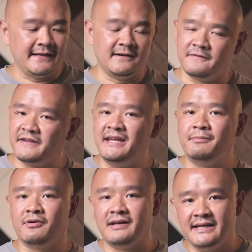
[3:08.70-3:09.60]
of
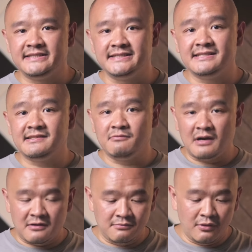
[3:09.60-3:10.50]
keyboard legends,
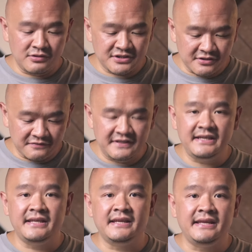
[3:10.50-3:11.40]
while most of
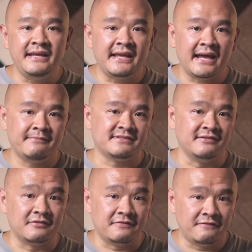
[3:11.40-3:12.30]
the keycaps
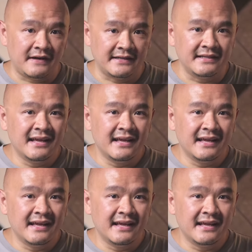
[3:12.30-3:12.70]
look fine,